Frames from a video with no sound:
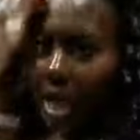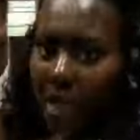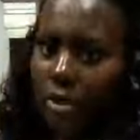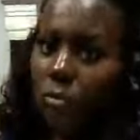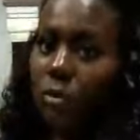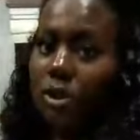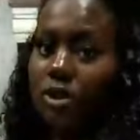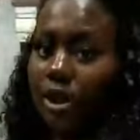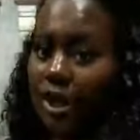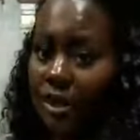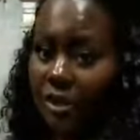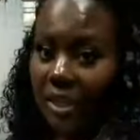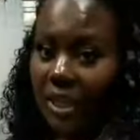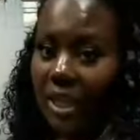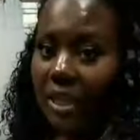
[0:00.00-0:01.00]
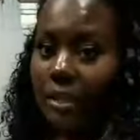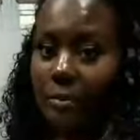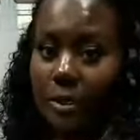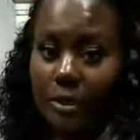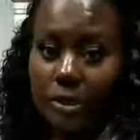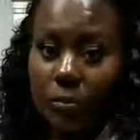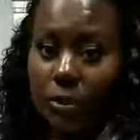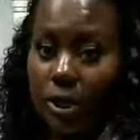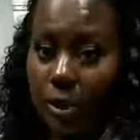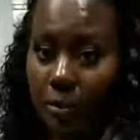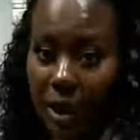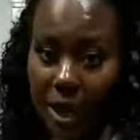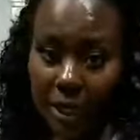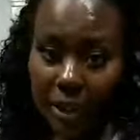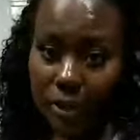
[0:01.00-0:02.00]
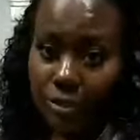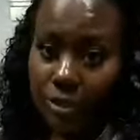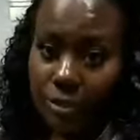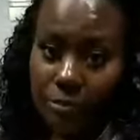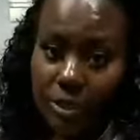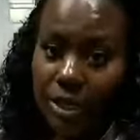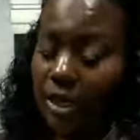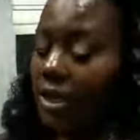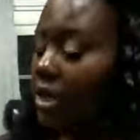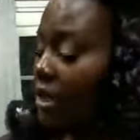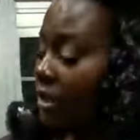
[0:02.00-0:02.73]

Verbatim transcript: how you want your hair to lay, depends on where your parting's going to be.